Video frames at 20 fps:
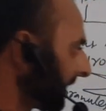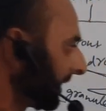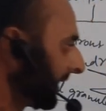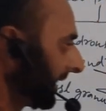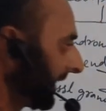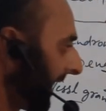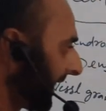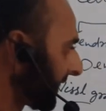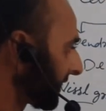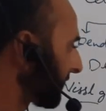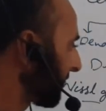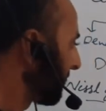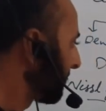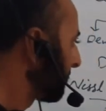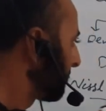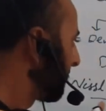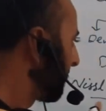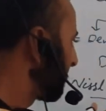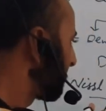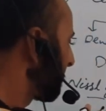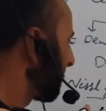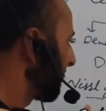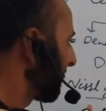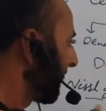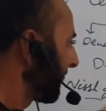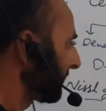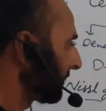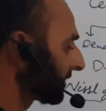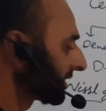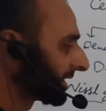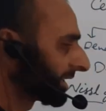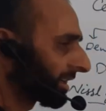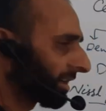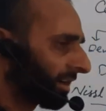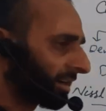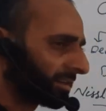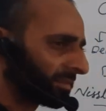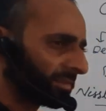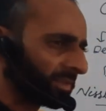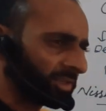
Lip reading: in addition to the nesal granules there are